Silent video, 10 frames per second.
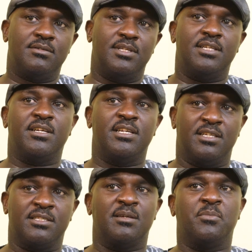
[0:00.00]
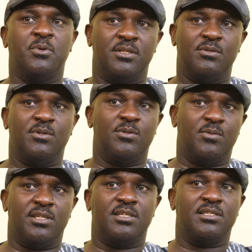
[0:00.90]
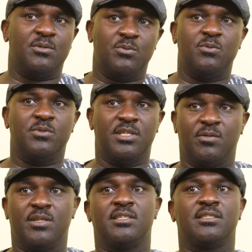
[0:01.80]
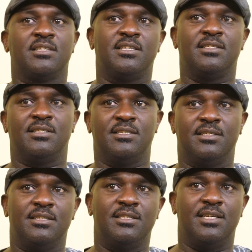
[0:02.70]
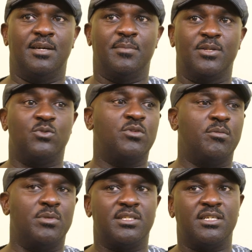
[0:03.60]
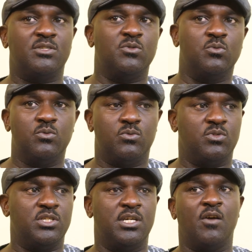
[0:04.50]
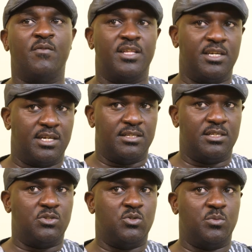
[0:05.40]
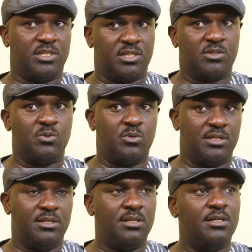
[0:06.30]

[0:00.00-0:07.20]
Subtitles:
They tried it at some point, you know, game. And children will test you to see how far they can test you with such a story